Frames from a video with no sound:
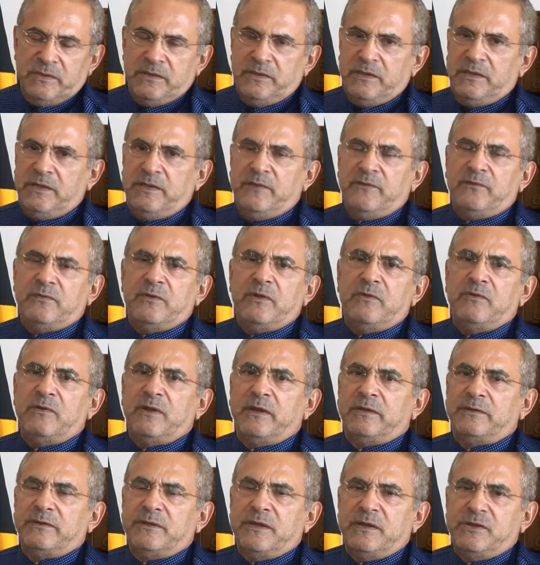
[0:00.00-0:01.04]
if the
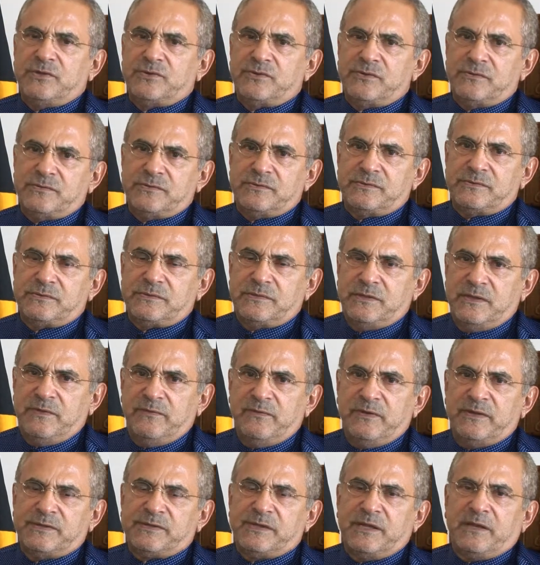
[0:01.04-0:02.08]
United Nations,
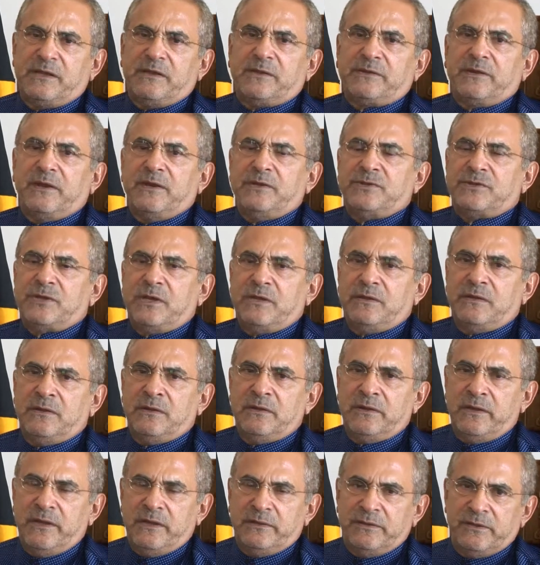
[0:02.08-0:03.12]
if the Secretary
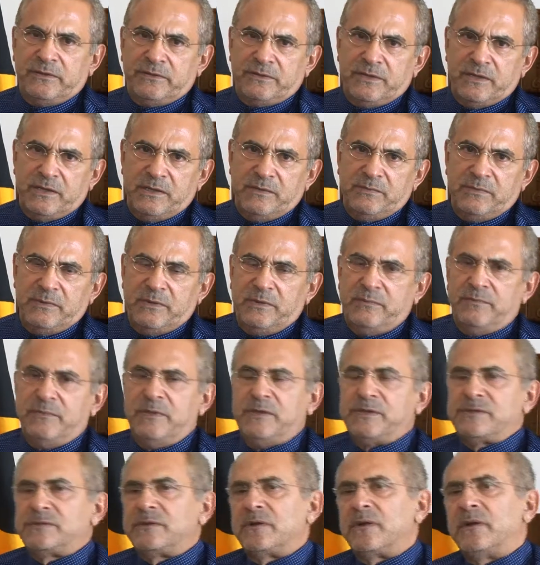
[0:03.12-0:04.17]
General at the time,
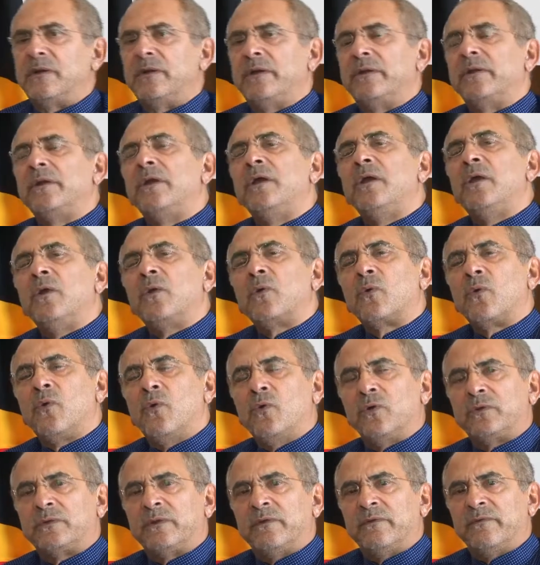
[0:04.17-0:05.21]
Mr.
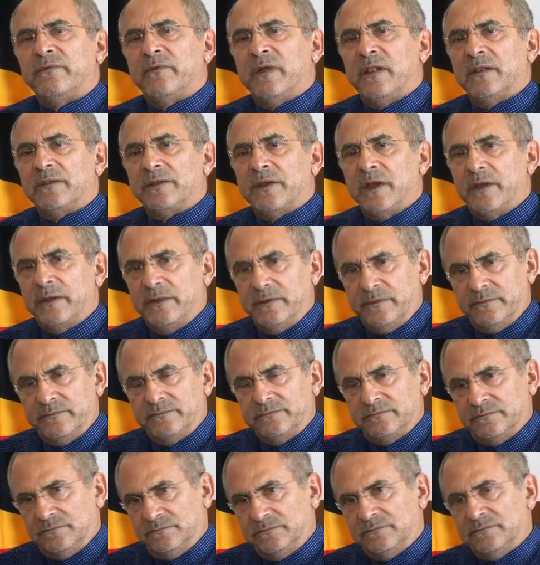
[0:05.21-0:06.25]
Kurt
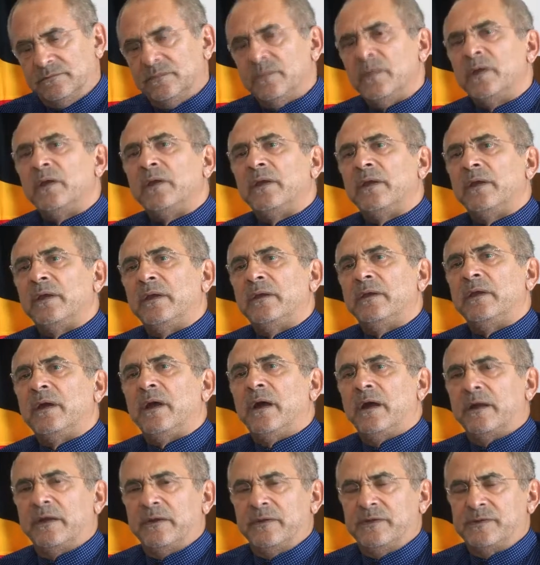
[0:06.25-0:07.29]
Waldheim, and
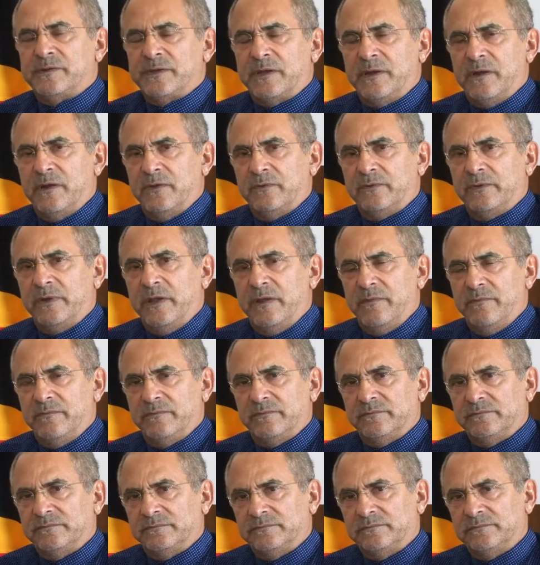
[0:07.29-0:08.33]
others around
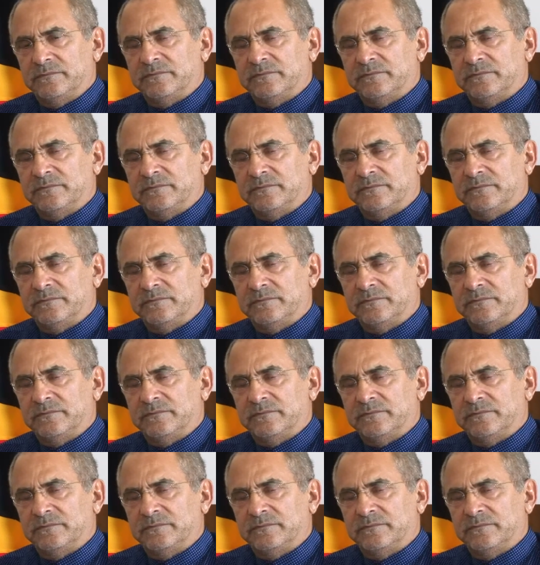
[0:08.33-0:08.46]
him,